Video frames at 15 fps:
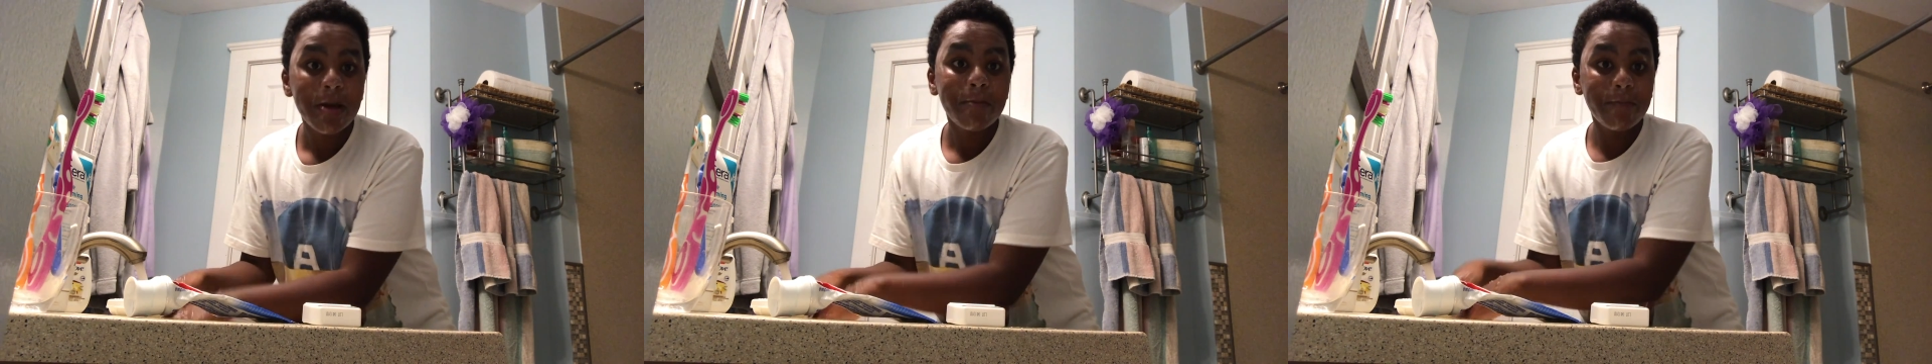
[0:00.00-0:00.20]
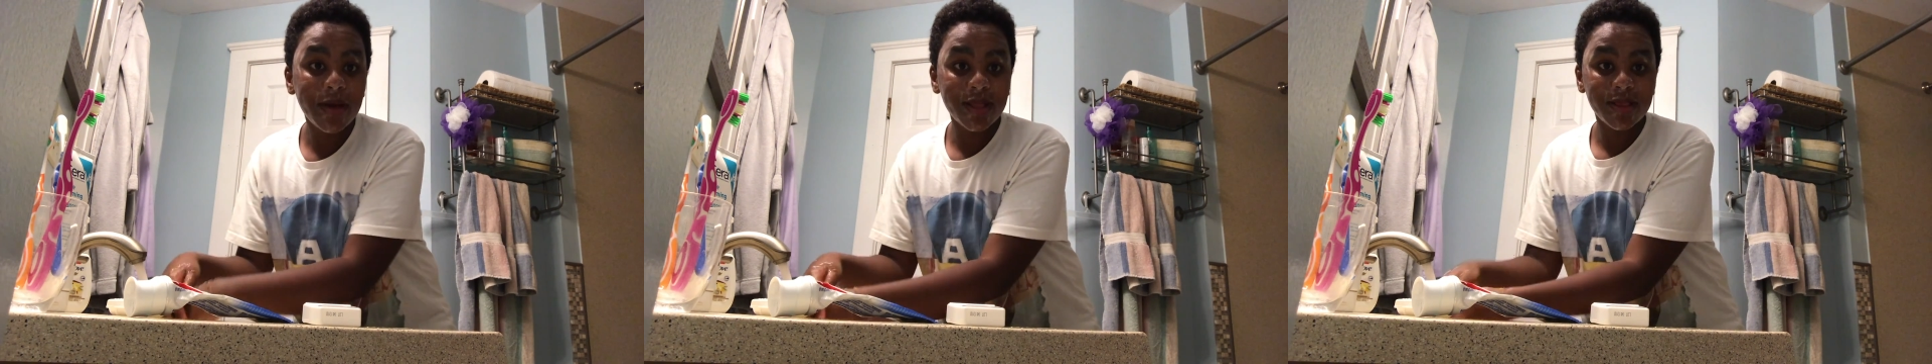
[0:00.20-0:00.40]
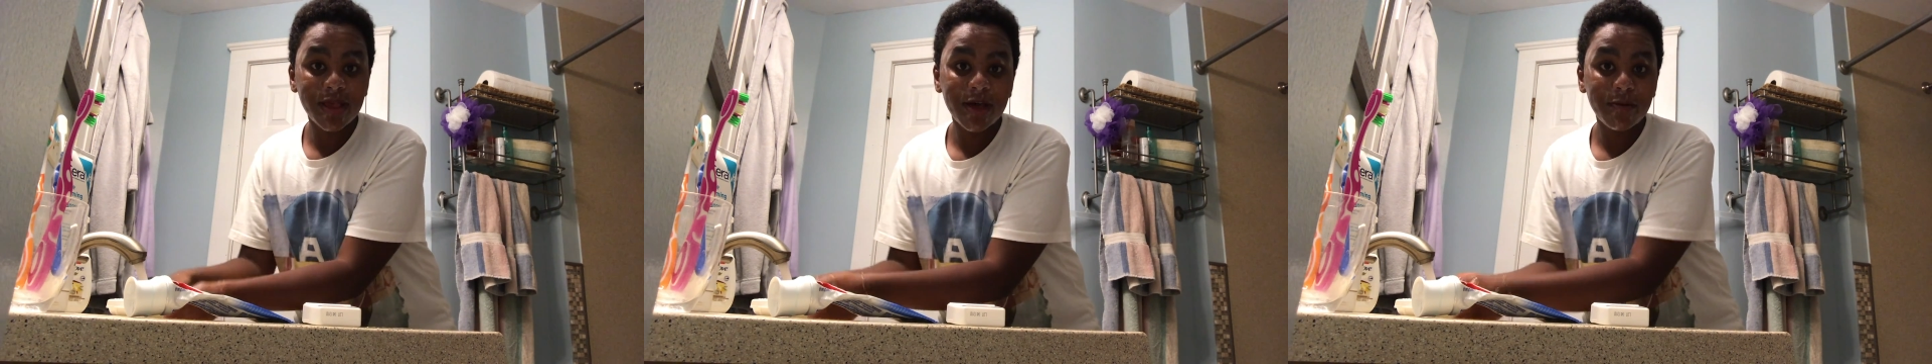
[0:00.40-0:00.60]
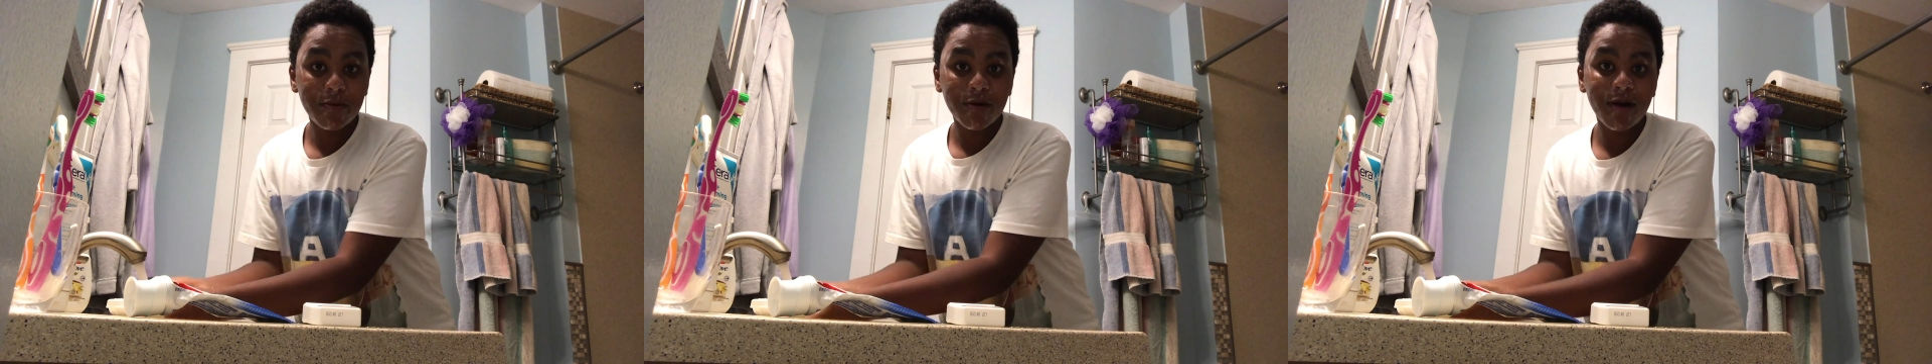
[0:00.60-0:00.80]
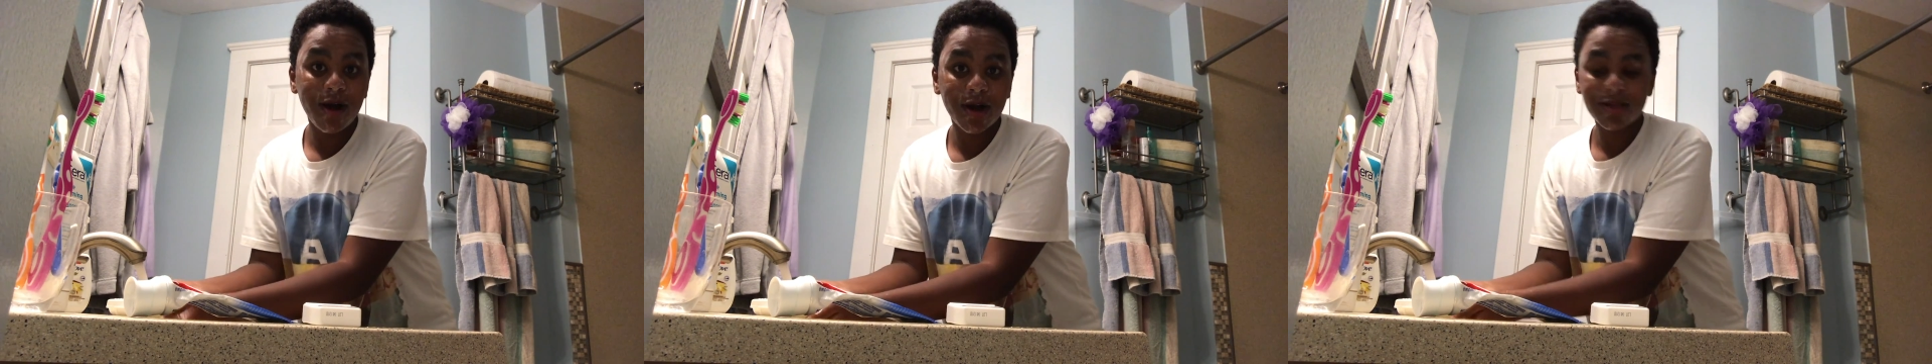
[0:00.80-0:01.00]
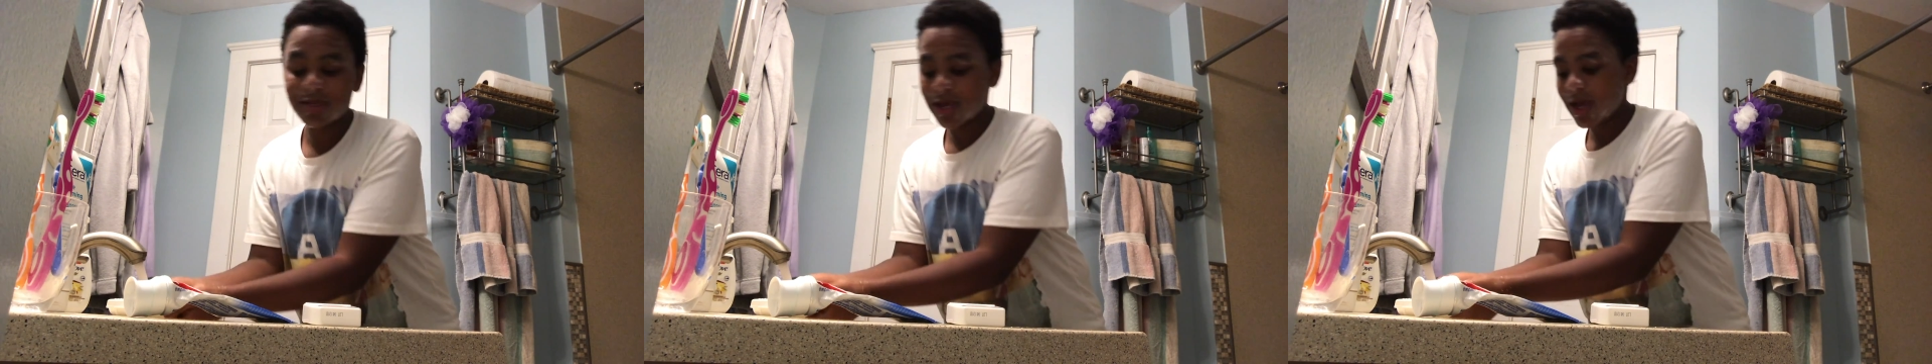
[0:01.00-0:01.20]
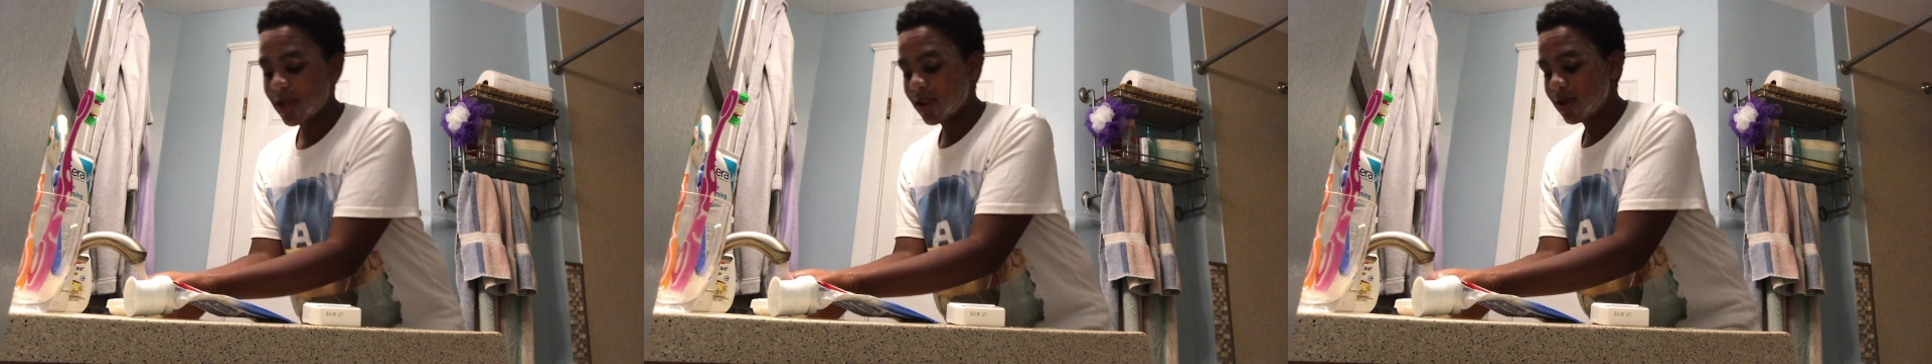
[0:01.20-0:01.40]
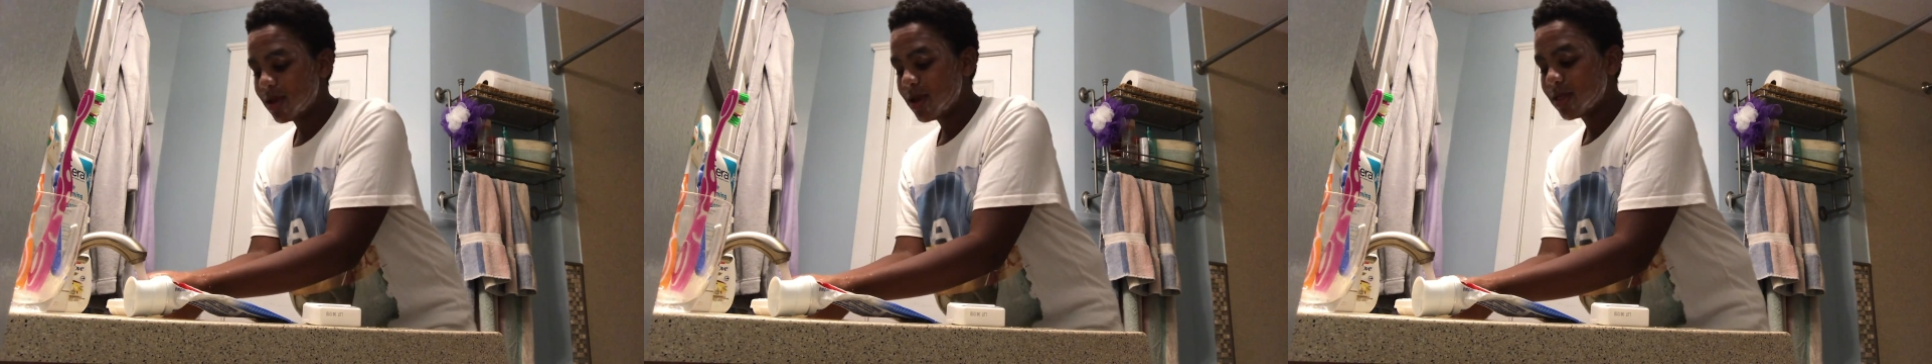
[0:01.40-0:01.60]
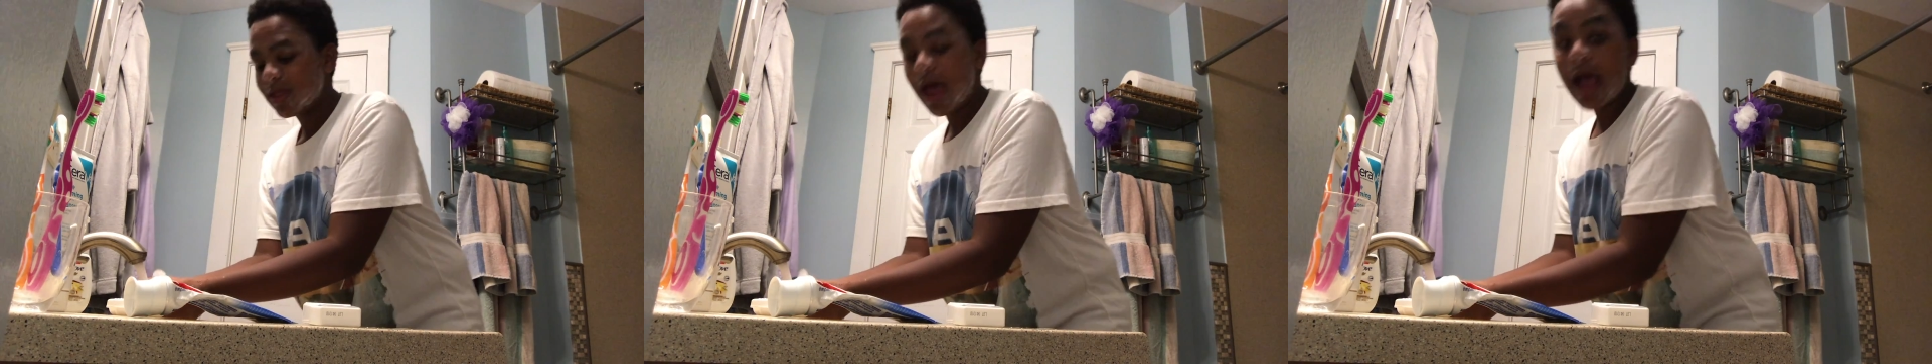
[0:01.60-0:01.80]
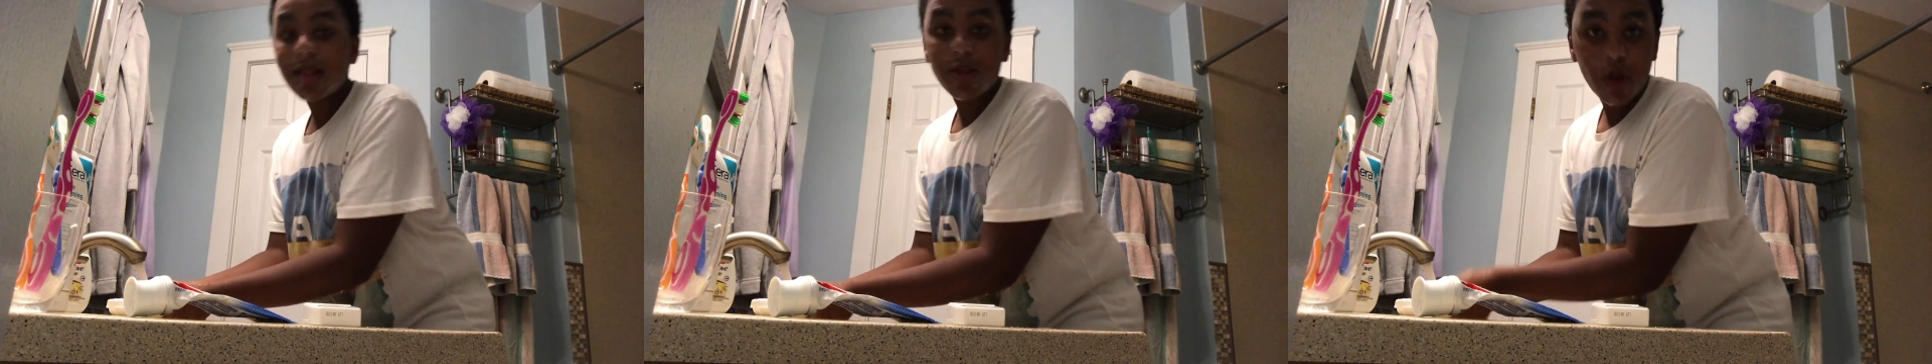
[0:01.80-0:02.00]
benzoyl peroxide.
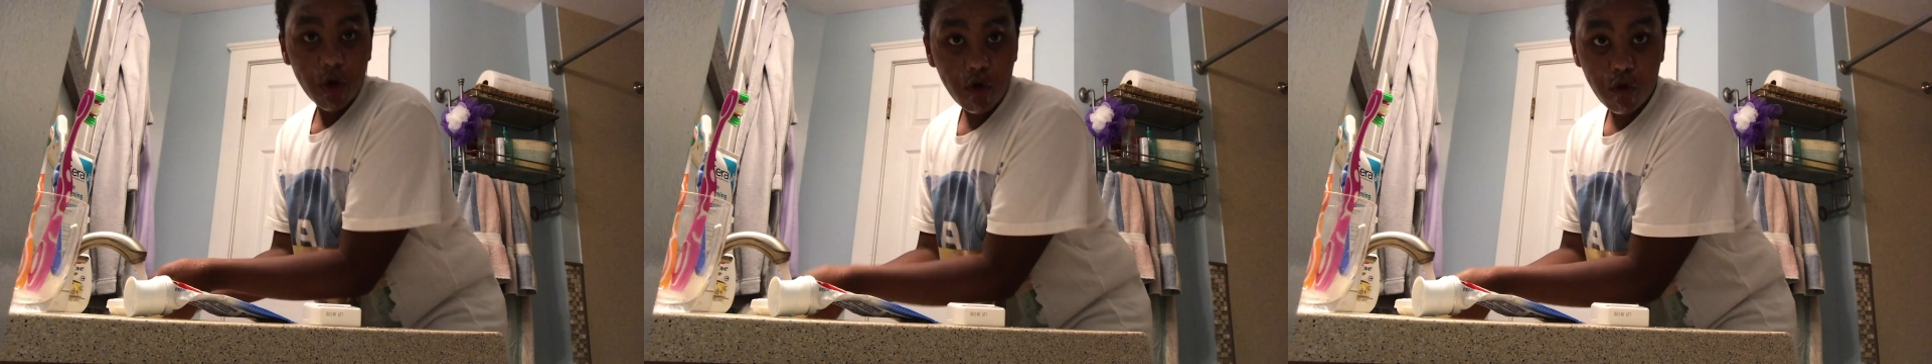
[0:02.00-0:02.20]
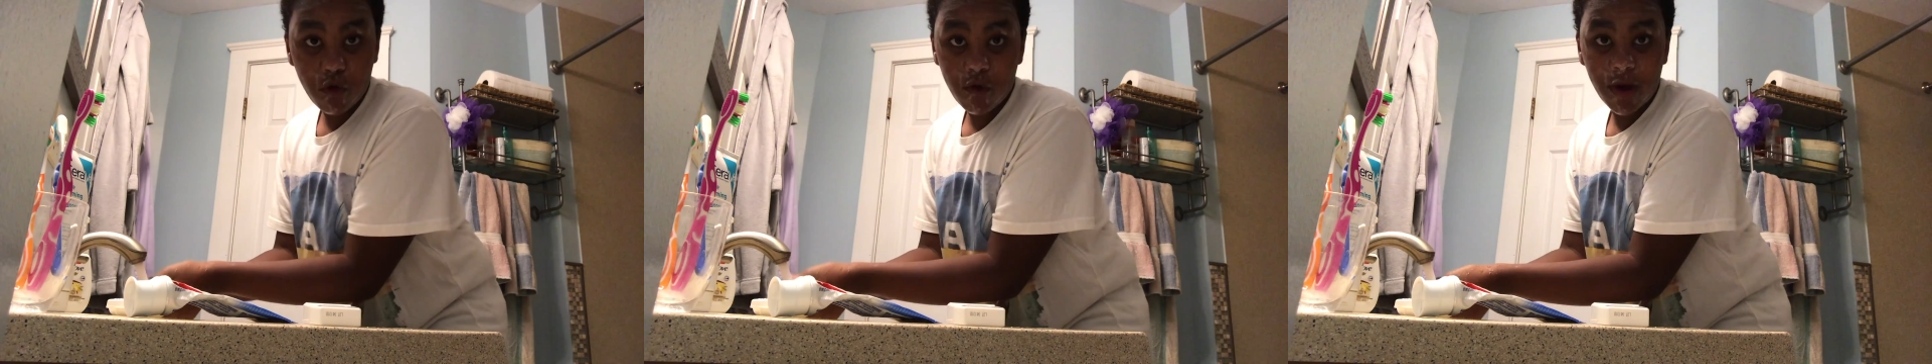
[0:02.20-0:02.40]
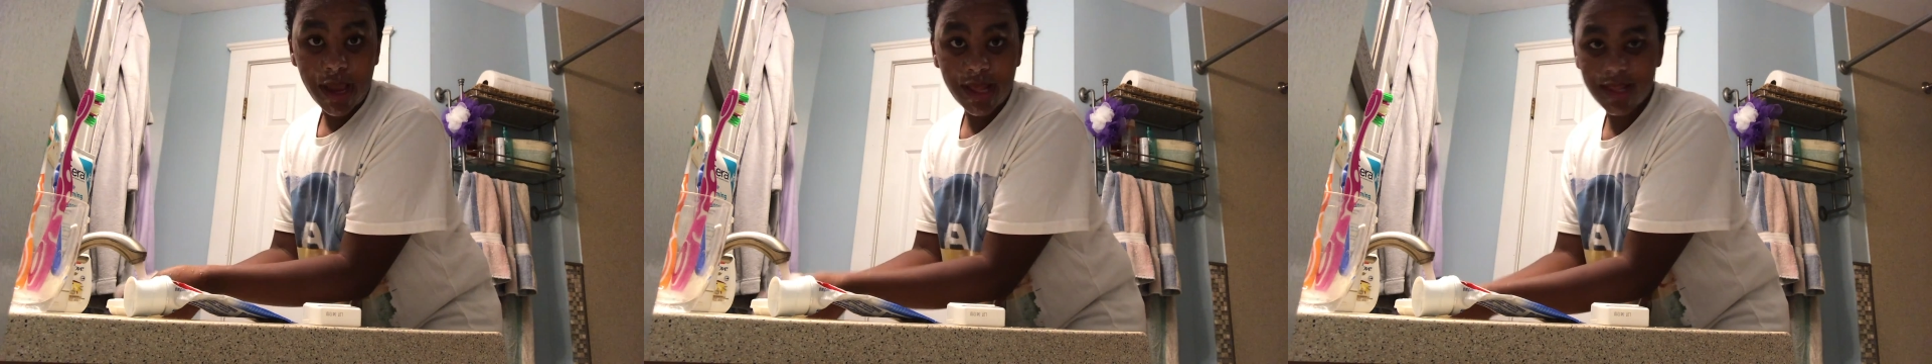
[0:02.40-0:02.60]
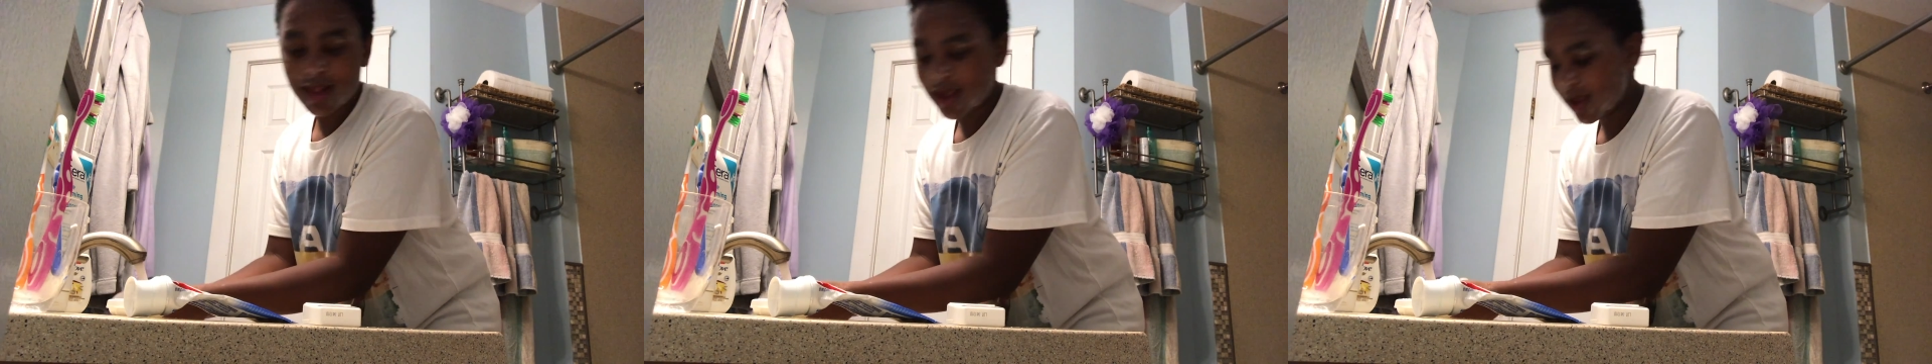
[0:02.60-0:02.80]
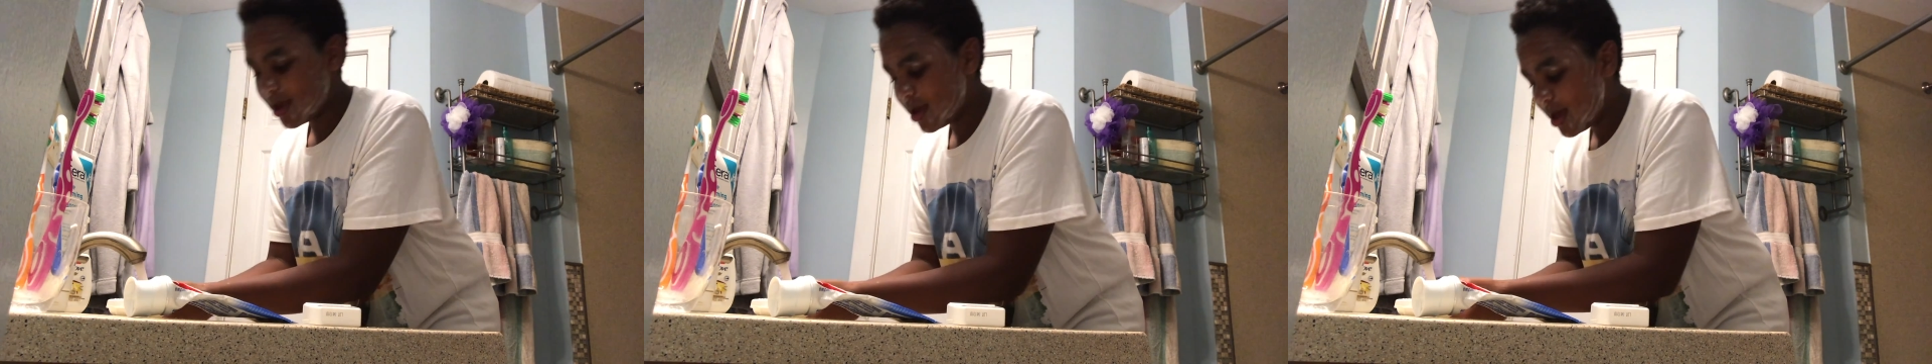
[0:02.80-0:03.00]
That's crazy.